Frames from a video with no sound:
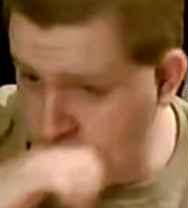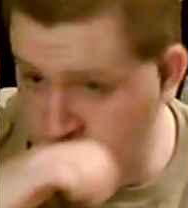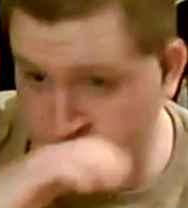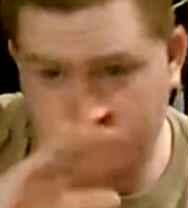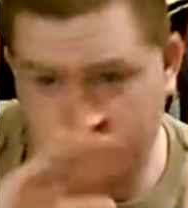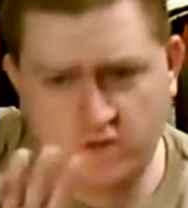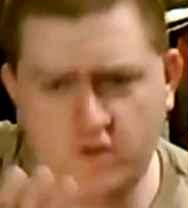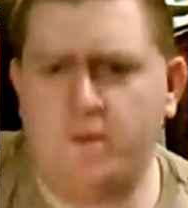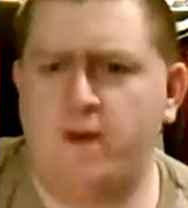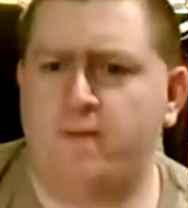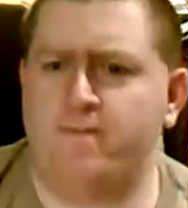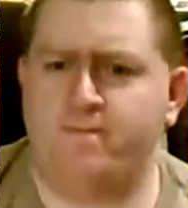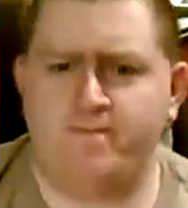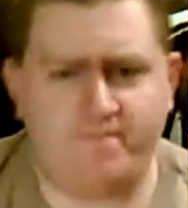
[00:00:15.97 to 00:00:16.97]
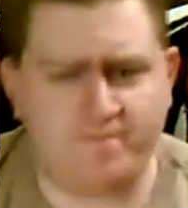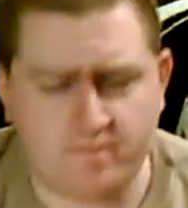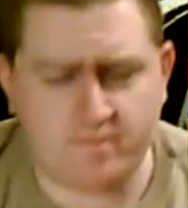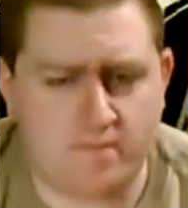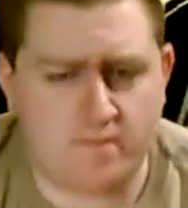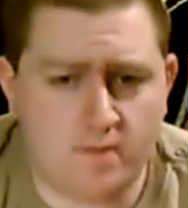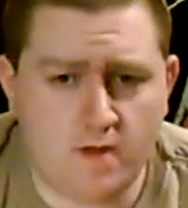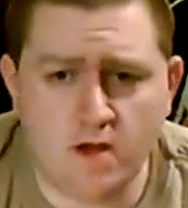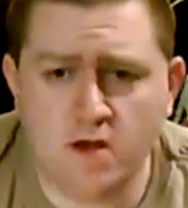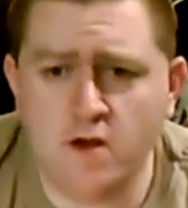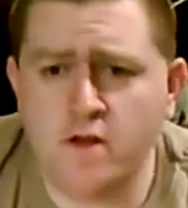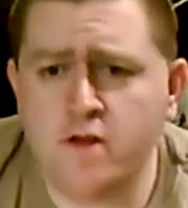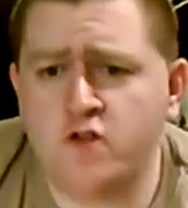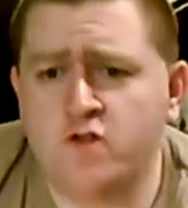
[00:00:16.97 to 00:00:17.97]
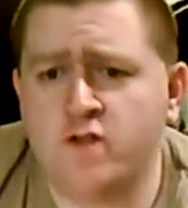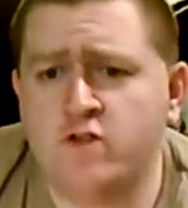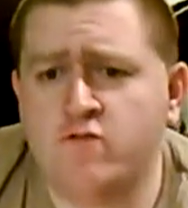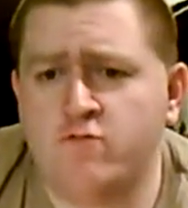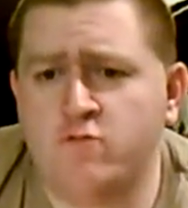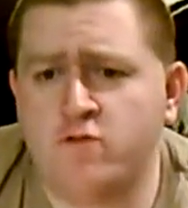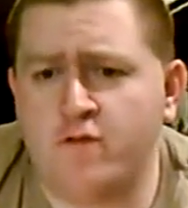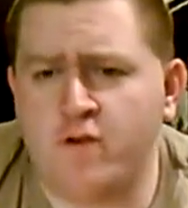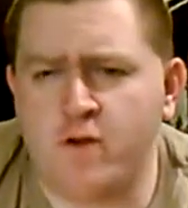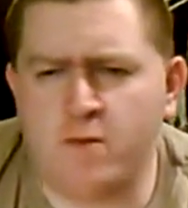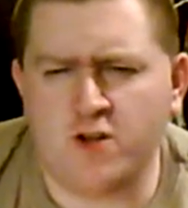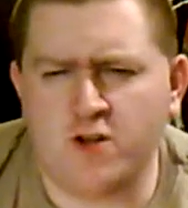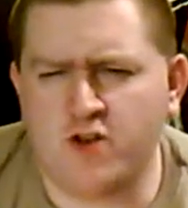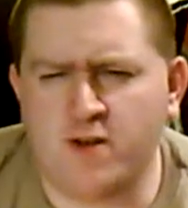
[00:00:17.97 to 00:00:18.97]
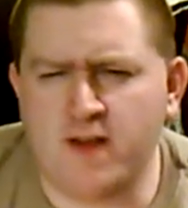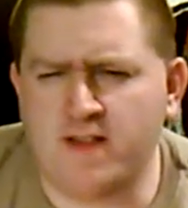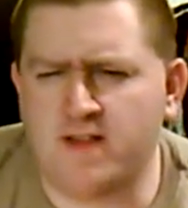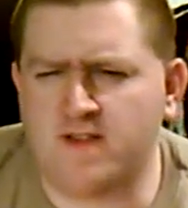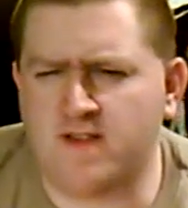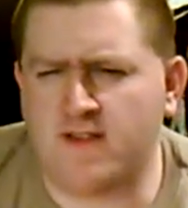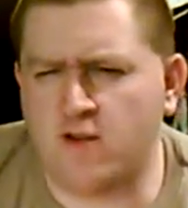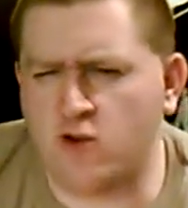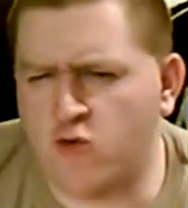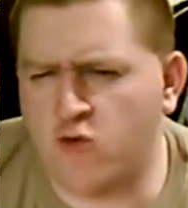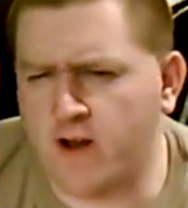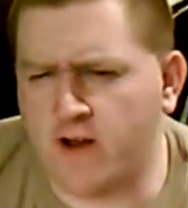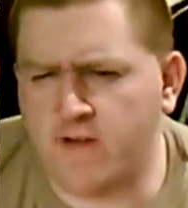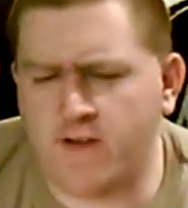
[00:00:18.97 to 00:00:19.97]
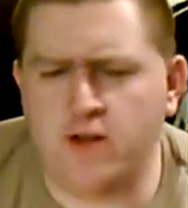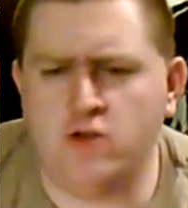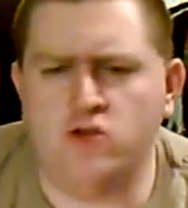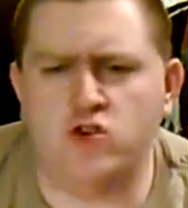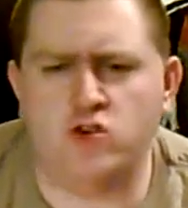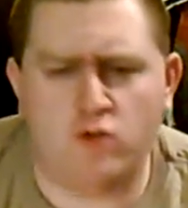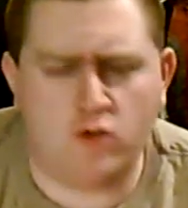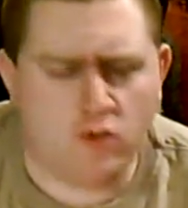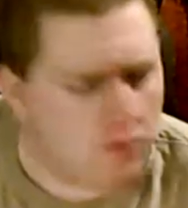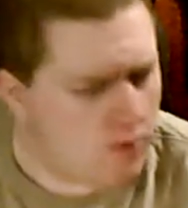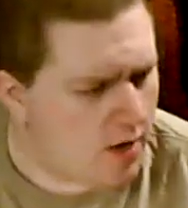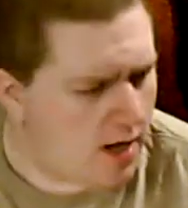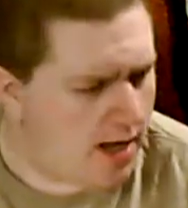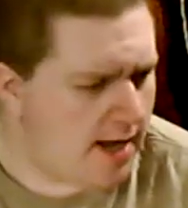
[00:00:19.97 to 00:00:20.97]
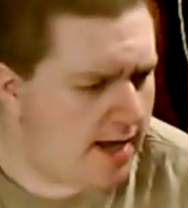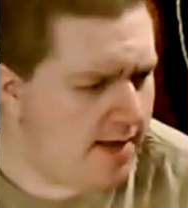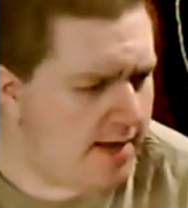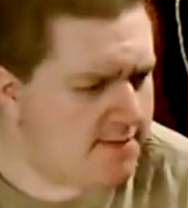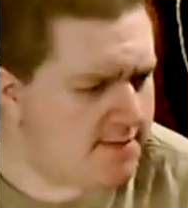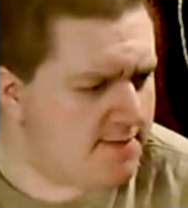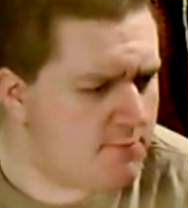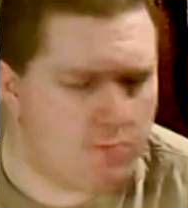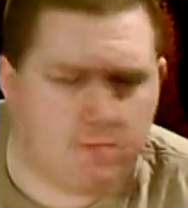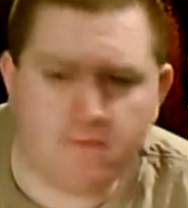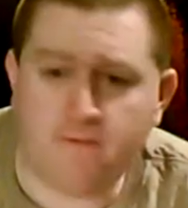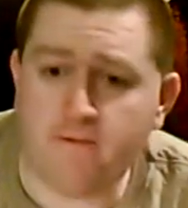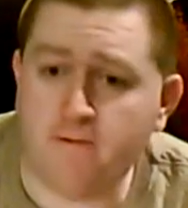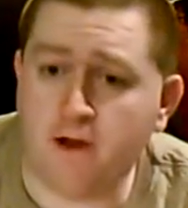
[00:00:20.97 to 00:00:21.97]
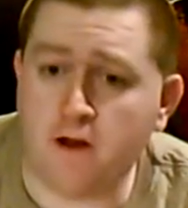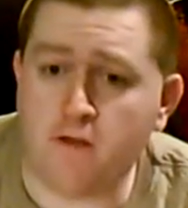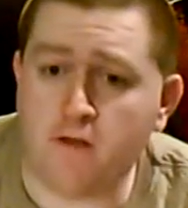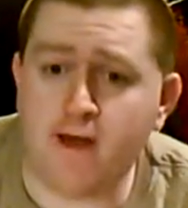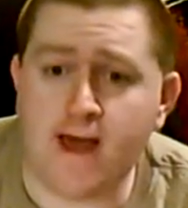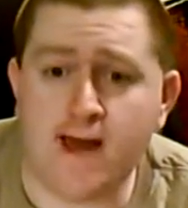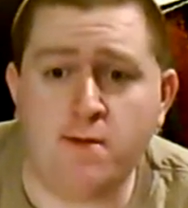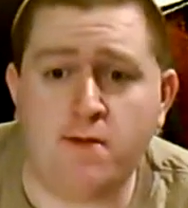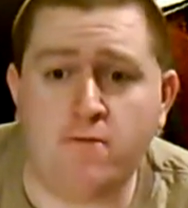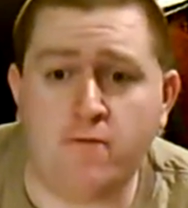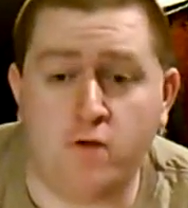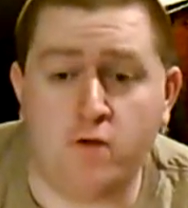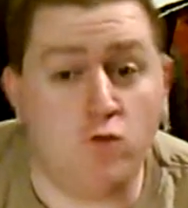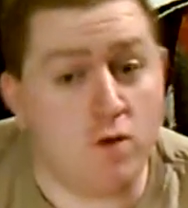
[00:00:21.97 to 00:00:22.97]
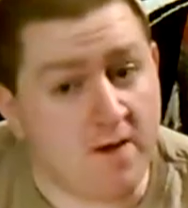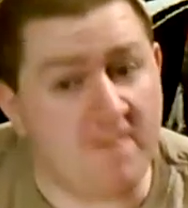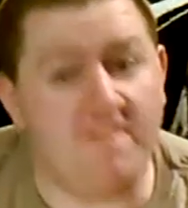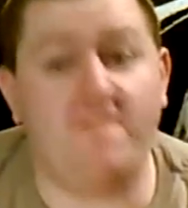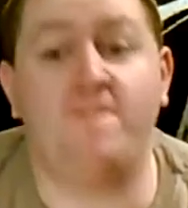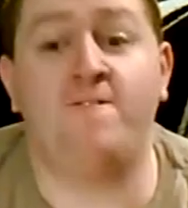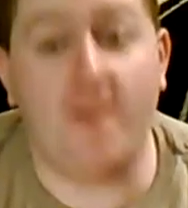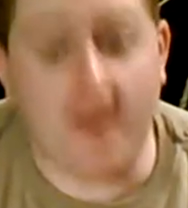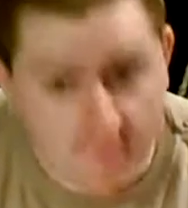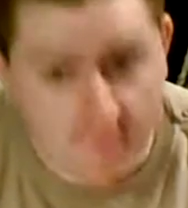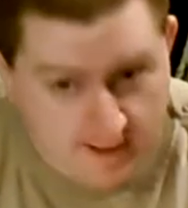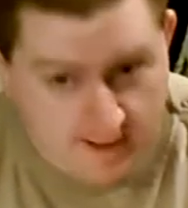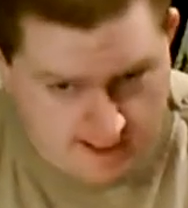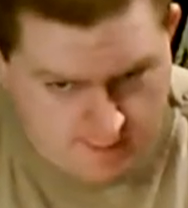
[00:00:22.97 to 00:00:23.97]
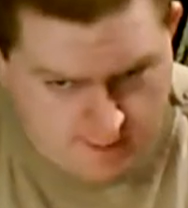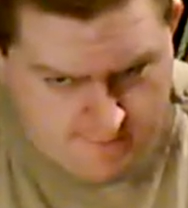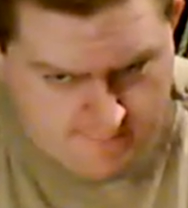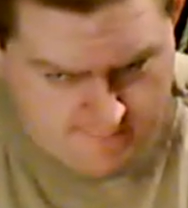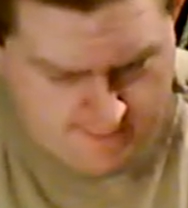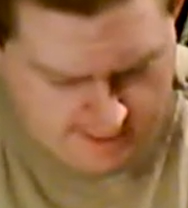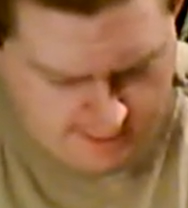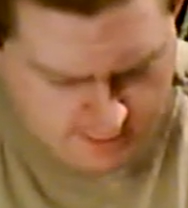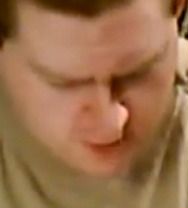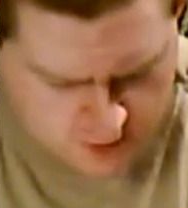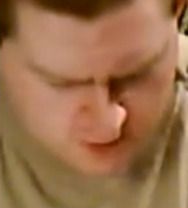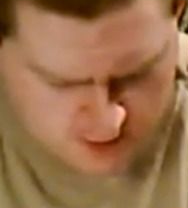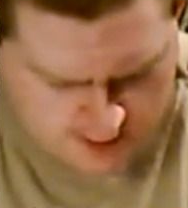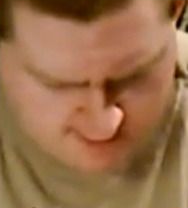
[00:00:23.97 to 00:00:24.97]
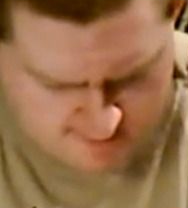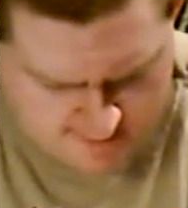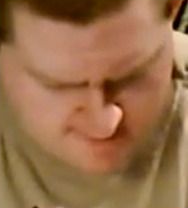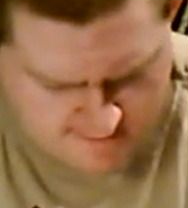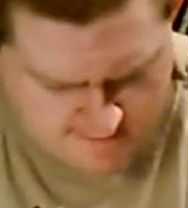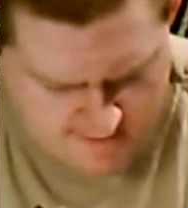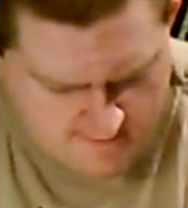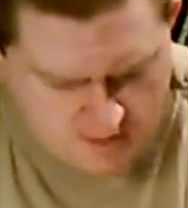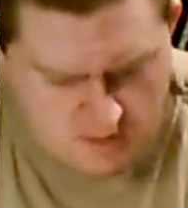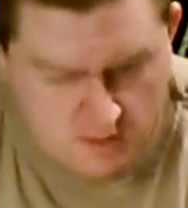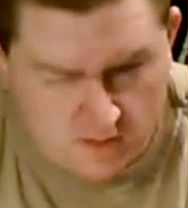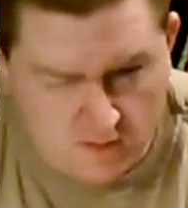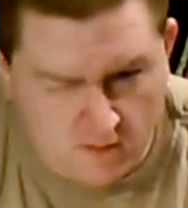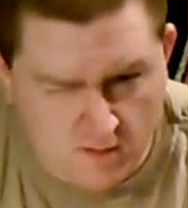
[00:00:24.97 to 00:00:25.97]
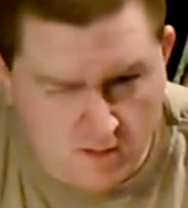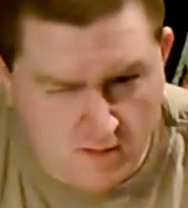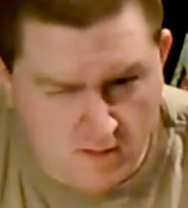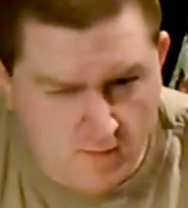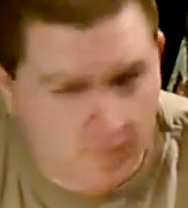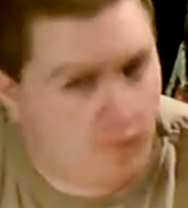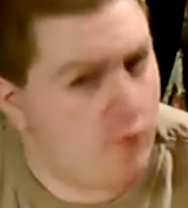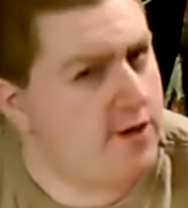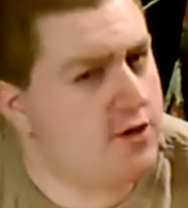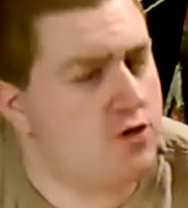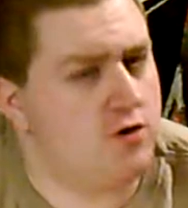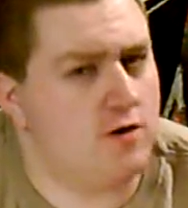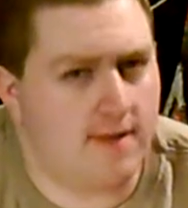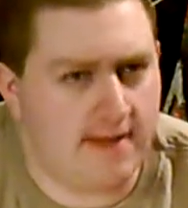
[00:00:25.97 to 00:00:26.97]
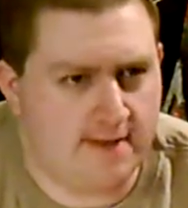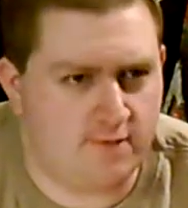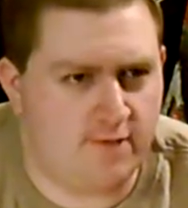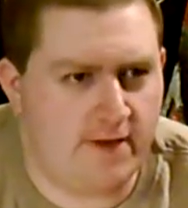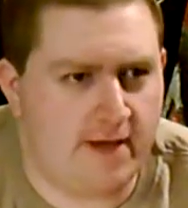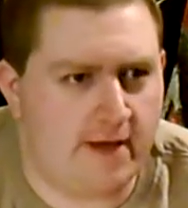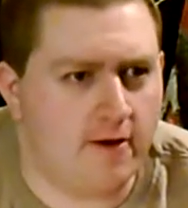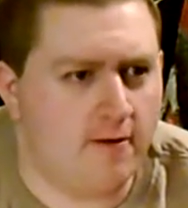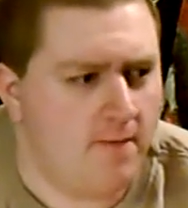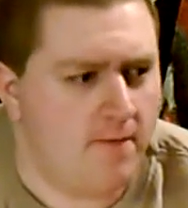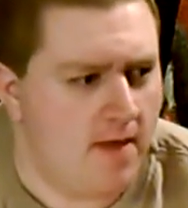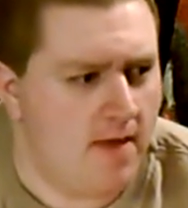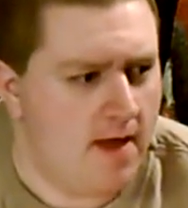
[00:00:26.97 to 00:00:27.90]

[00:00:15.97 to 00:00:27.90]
Excuse me. Another Transformers review. I'm going to try to make this a little quicker than usual. This time I'm reviewing another animated review. One of my favorite animated figures, probably my favorite Voyager class figure.